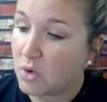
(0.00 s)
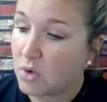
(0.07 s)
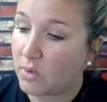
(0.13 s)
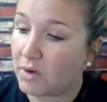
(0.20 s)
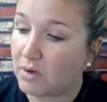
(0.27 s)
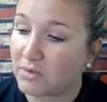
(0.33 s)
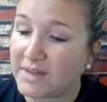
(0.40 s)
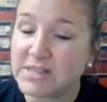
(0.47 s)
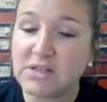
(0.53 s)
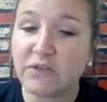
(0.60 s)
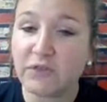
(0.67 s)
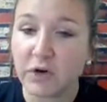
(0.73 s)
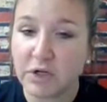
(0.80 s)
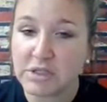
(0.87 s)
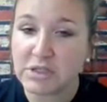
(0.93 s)
Well, let's
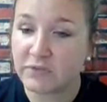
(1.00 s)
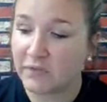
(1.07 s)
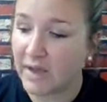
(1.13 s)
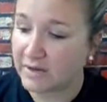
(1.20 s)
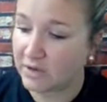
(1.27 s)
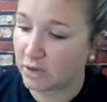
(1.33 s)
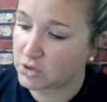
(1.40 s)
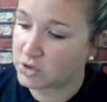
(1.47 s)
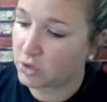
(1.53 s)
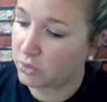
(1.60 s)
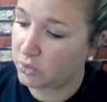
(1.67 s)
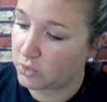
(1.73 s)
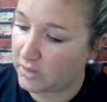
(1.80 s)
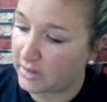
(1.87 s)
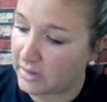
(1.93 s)
first find our
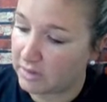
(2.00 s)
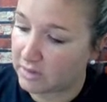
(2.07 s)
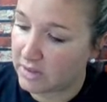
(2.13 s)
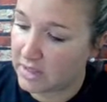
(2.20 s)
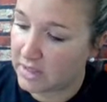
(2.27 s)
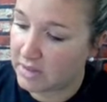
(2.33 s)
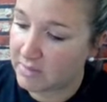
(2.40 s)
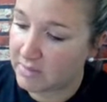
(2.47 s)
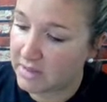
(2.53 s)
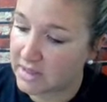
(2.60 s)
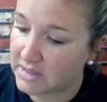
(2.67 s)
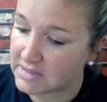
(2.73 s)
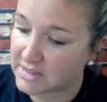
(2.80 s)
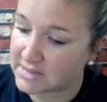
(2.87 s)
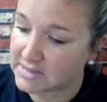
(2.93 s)
total area
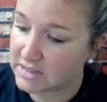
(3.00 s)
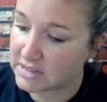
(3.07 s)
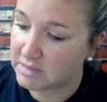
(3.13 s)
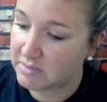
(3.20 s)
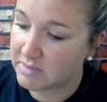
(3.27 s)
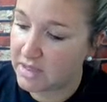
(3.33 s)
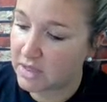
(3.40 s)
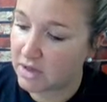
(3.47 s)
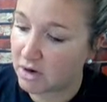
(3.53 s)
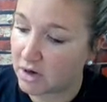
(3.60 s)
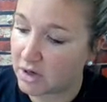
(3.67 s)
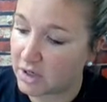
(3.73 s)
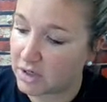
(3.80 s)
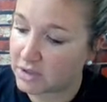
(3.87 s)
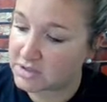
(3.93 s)
because that's going to be
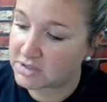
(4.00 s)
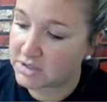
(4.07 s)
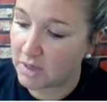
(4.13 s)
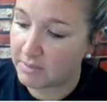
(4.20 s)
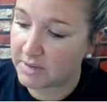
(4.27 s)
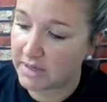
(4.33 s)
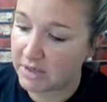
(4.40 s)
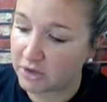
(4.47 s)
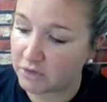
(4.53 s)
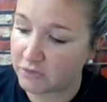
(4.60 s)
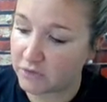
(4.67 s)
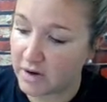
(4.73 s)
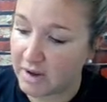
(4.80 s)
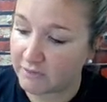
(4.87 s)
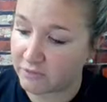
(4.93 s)
our denominator
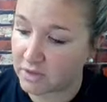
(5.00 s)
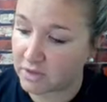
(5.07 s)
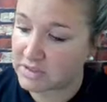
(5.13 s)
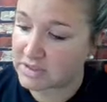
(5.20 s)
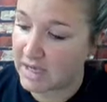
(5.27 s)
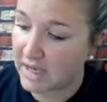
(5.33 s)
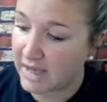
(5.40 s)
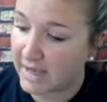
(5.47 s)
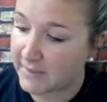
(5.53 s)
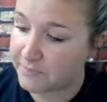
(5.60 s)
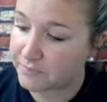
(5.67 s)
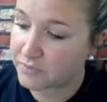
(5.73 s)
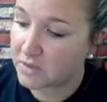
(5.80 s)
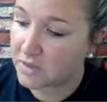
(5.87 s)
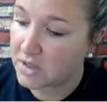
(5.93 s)
for every
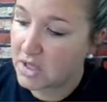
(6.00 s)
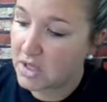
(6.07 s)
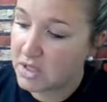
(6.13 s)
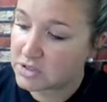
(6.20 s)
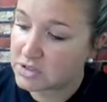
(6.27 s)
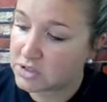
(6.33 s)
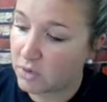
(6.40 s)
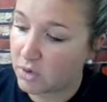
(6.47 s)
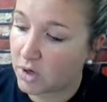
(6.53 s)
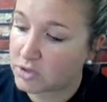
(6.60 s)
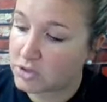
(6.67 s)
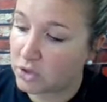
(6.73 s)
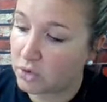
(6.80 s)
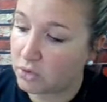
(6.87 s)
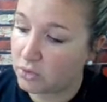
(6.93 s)
time. So our
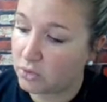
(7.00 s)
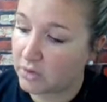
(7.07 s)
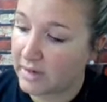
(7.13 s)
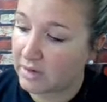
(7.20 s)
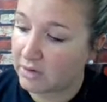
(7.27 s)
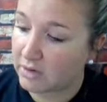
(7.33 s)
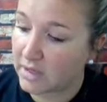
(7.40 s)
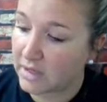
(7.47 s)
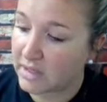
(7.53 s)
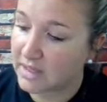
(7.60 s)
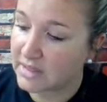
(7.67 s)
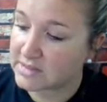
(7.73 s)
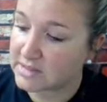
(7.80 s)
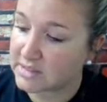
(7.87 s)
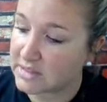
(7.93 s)
total area
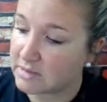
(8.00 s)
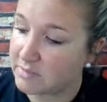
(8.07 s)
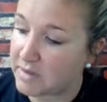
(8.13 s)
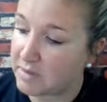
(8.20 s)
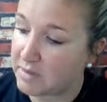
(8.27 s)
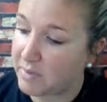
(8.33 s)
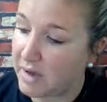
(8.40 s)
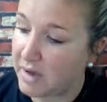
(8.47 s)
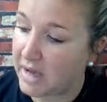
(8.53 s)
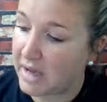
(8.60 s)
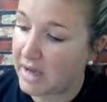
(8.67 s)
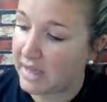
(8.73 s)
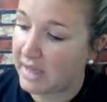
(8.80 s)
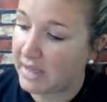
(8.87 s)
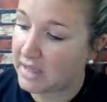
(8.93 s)
is going to be
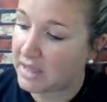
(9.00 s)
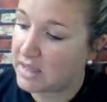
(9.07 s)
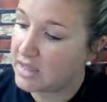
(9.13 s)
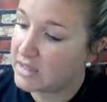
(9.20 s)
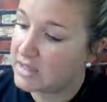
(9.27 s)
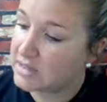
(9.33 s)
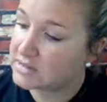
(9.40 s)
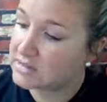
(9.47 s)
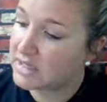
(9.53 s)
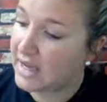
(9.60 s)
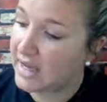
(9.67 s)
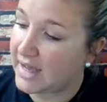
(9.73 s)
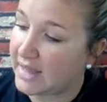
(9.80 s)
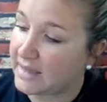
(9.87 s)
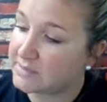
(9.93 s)
pi
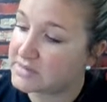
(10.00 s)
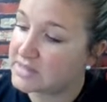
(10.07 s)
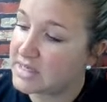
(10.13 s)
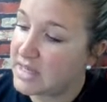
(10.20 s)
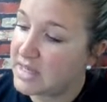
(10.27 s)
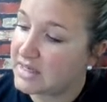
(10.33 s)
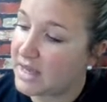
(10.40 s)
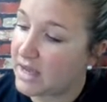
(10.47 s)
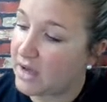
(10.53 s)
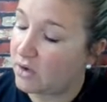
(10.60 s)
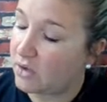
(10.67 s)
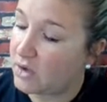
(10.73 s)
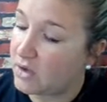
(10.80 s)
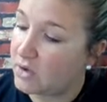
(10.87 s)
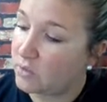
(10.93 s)
times.
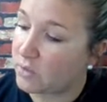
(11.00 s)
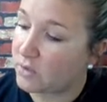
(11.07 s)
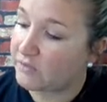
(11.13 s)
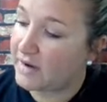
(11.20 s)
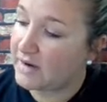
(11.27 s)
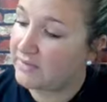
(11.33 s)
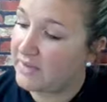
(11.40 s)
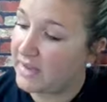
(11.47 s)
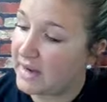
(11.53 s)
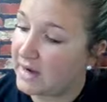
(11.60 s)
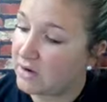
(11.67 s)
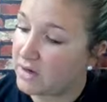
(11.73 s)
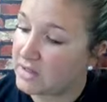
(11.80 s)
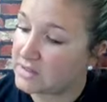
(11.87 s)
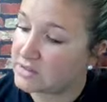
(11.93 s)
Now we're finding the
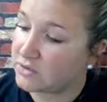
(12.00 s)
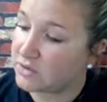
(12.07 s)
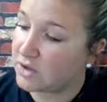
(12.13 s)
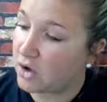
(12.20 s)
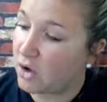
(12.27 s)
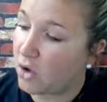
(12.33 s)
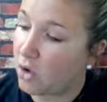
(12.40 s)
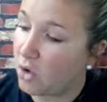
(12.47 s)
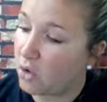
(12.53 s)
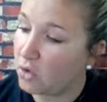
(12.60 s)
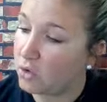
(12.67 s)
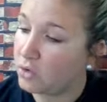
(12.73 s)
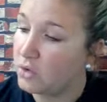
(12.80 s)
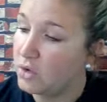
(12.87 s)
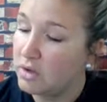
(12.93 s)
area. So the
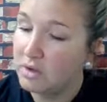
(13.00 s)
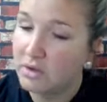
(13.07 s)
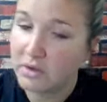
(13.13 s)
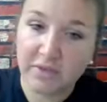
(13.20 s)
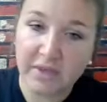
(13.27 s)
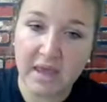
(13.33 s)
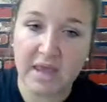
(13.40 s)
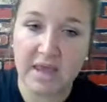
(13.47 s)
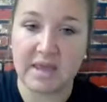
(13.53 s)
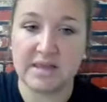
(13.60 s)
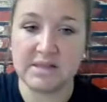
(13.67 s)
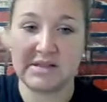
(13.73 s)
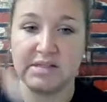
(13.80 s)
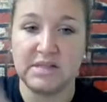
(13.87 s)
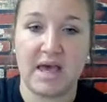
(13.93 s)
whole thing
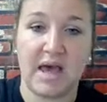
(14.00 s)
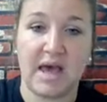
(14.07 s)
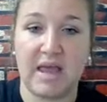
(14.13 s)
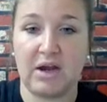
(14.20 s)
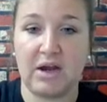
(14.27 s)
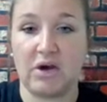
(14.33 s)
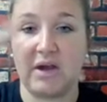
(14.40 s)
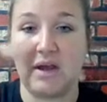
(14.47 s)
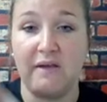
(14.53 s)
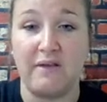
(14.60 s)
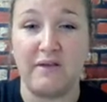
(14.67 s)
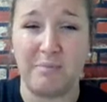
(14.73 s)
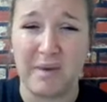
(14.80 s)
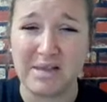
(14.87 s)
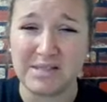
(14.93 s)
is that area
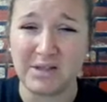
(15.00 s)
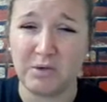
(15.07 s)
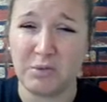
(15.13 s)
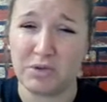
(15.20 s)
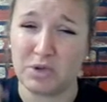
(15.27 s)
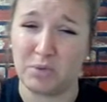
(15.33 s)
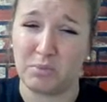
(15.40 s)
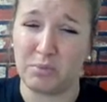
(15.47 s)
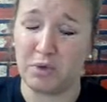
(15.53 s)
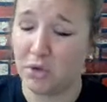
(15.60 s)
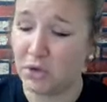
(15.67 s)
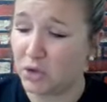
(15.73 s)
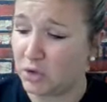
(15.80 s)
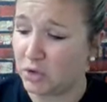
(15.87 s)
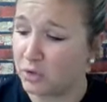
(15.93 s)
basically with the
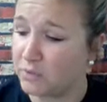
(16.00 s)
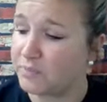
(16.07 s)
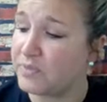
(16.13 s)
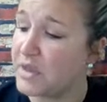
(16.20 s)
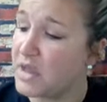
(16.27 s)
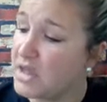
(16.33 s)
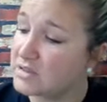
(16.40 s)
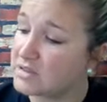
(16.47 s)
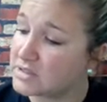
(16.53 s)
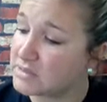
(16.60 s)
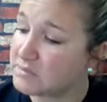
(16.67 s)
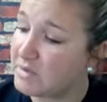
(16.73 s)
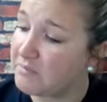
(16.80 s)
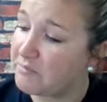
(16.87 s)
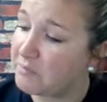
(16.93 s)
blue. So it's going
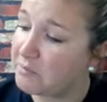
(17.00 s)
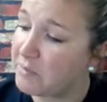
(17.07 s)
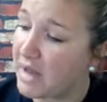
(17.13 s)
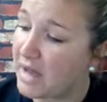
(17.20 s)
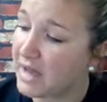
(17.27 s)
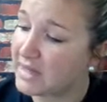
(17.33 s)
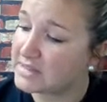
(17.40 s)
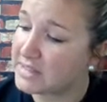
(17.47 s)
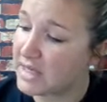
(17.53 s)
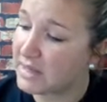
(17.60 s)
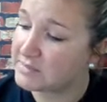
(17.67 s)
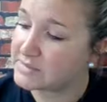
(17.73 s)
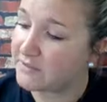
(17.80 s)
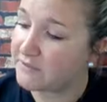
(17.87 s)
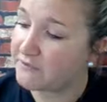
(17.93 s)
to be pi
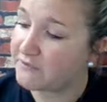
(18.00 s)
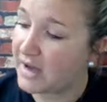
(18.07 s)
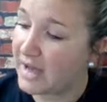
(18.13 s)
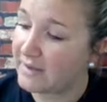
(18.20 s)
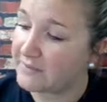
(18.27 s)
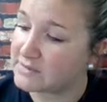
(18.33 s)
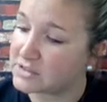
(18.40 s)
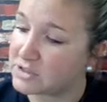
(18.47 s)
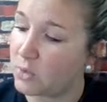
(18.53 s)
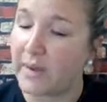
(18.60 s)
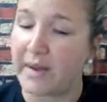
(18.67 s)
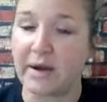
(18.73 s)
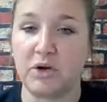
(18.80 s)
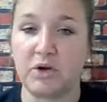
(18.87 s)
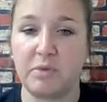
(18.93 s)
times 5
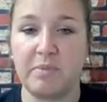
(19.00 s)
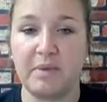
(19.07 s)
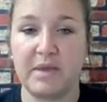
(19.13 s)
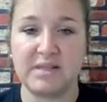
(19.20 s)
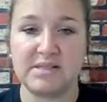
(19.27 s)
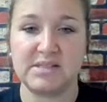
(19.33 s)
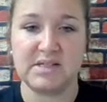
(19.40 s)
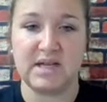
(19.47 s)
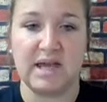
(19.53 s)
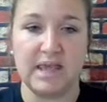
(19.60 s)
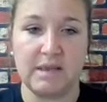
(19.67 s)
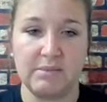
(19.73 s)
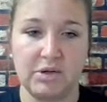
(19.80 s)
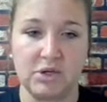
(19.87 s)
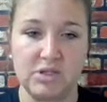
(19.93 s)
squared because the
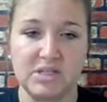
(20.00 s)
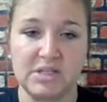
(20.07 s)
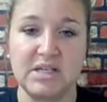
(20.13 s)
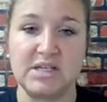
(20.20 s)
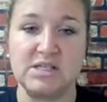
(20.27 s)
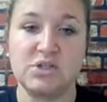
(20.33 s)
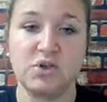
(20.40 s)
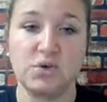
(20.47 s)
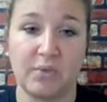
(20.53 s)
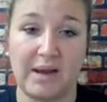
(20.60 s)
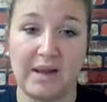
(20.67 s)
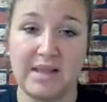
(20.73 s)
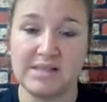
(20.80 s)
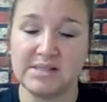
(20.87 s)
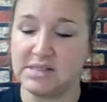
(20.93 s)
diameter is 10, so the
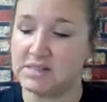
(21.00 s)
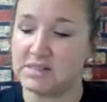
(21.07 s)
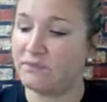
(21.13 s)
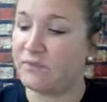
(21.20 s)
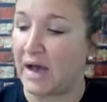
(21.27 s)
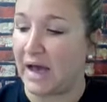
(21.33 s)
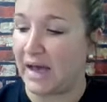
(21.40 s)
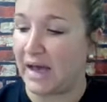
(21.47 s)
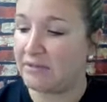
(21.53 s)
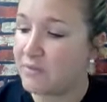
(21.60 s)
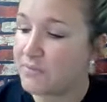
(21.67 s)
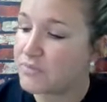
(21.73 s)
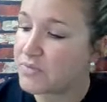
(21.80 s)
radius is 5.